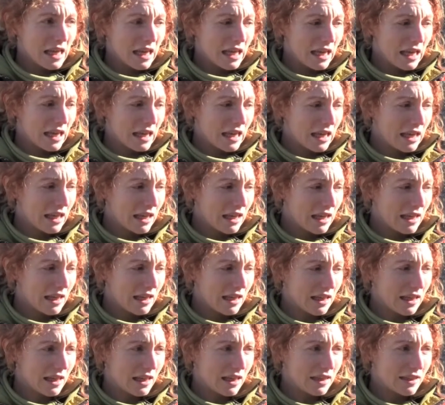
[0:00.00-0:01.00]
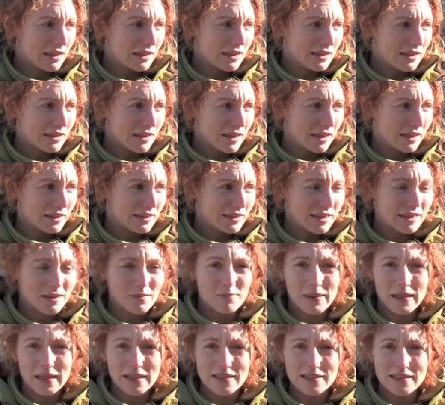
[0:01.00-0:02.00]
and I
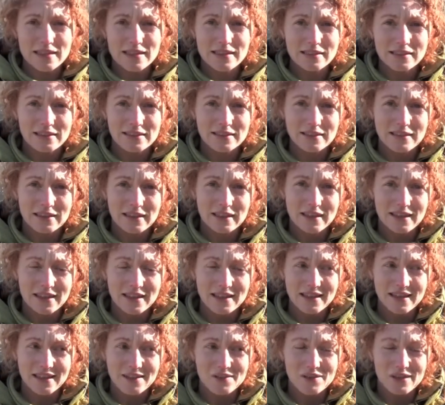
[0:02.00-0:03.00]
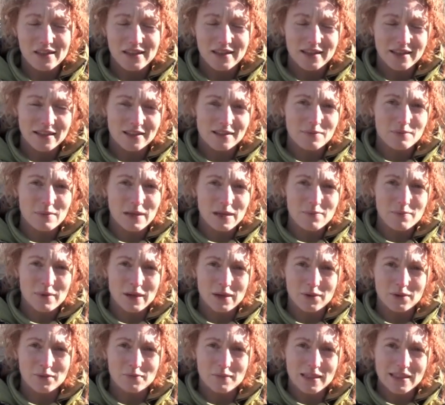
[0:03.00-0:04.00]
take medicine, and I really like to make
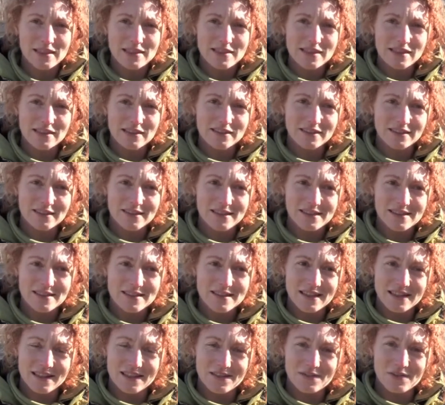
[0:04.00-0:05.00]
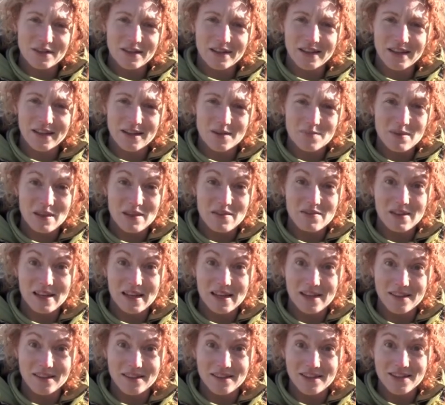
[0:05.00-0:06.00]
my own medicine, because then I feel like I'm even
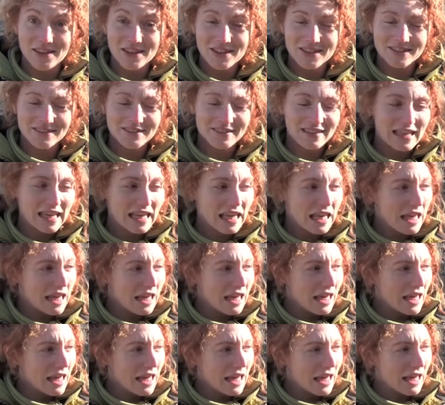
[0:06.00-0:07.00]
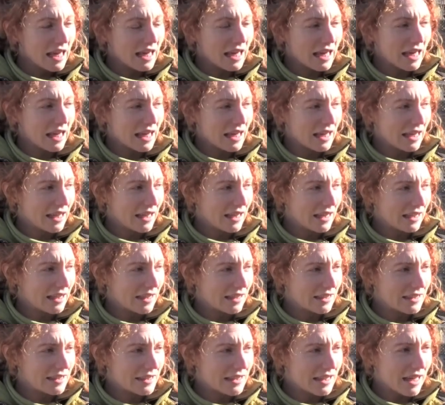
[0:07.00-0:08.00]
healthier.
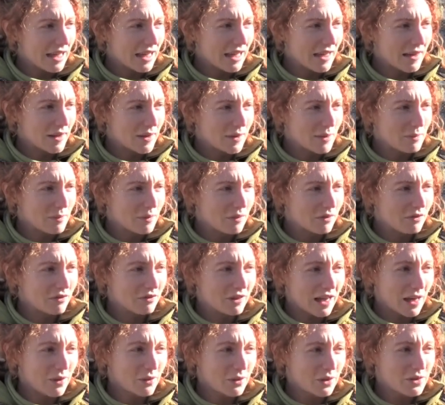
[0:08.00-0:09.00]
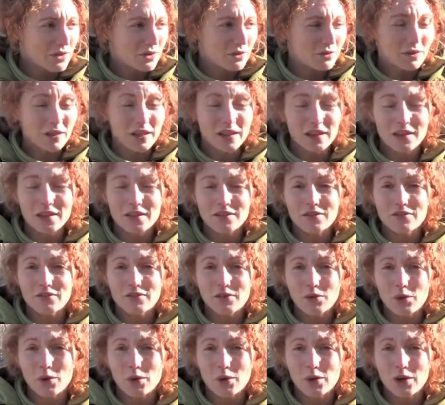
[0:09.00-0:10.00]
And flowers are really good
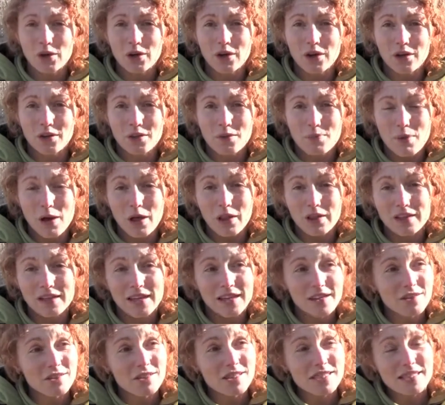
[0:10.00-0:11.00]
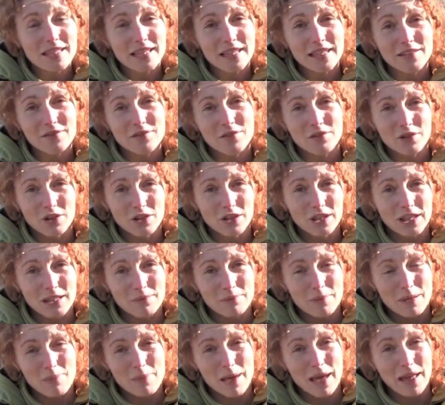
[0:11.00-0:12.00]
for the pollinators and for
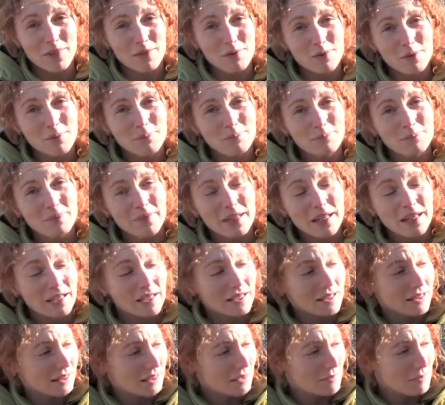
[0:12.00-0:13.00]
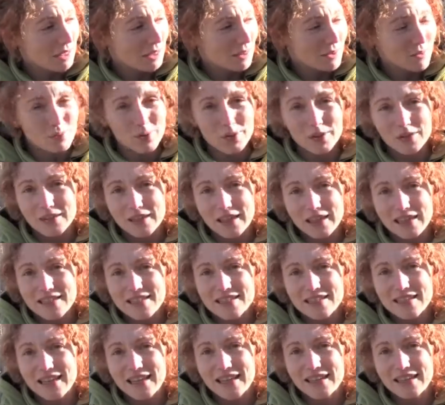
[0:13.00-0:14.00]
in my bathroom. They make the world
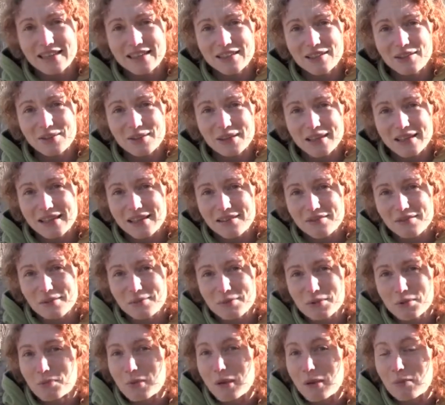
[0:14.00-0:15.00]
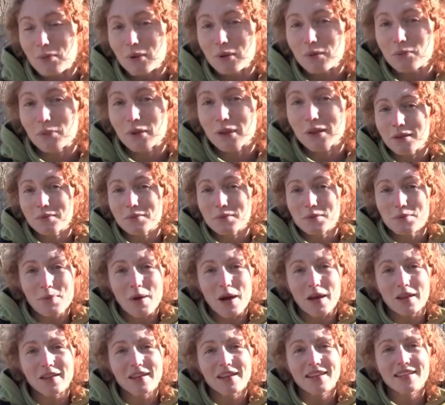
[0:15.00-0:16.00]
nice, and you can give them to people and them to
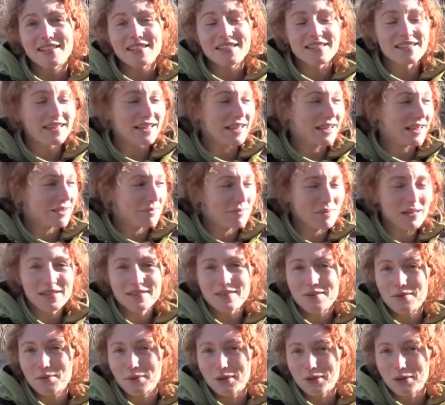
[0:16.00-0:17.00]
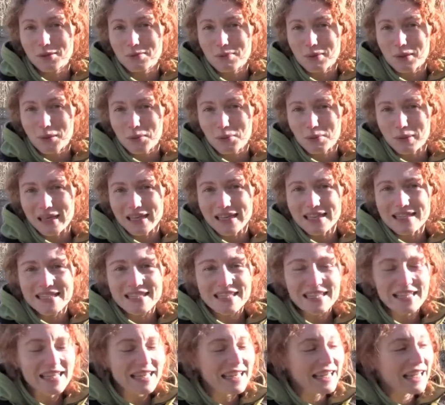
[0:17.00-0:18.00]
potlucks, and it makes the world a better place.